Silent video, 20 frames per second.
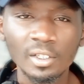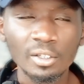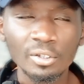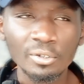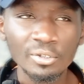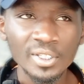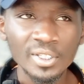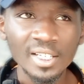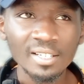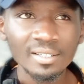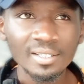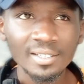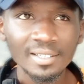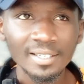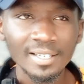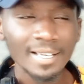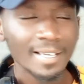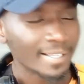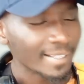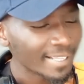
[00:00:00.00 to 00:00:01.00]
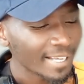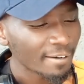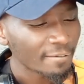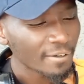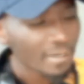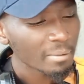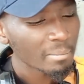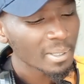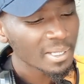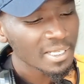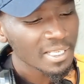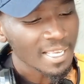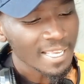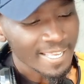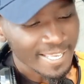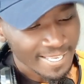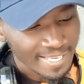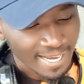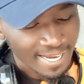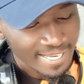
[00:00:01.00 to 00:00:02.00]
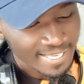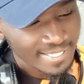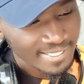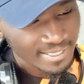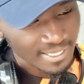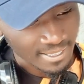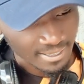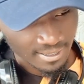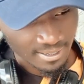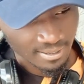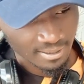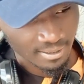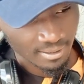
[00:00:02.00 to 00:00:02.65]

You see, there are very many here inside.